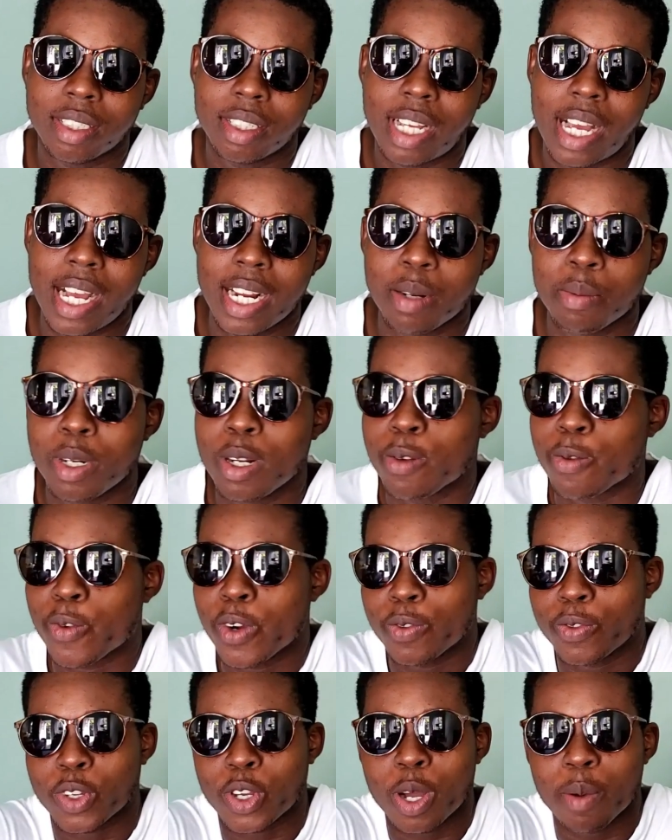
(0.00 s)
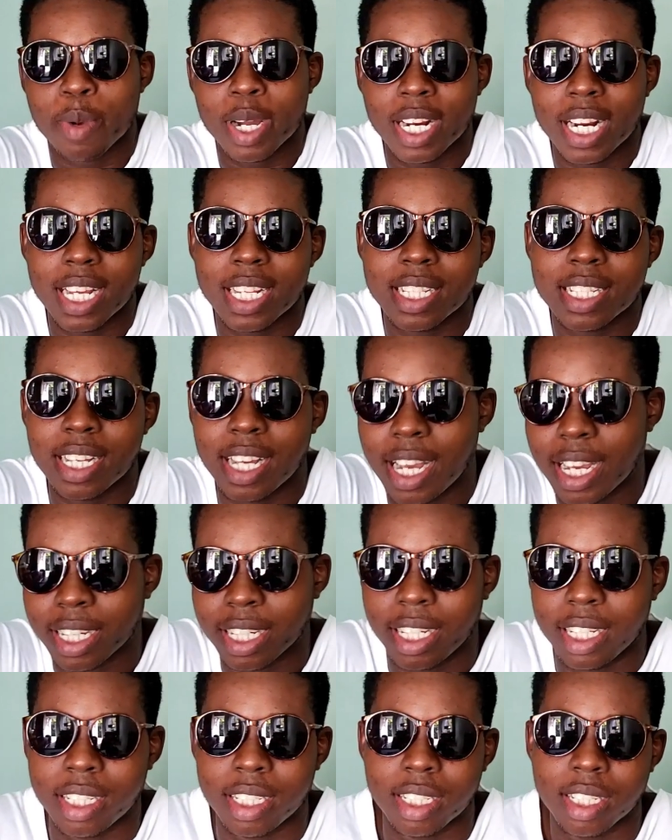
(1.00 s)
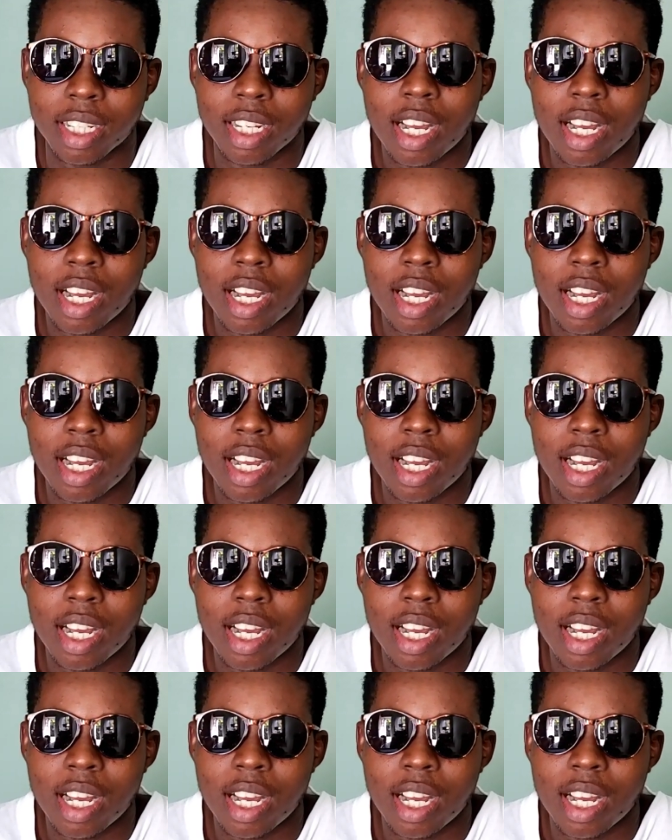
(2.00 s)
And I'm not afraid to come on and talk it.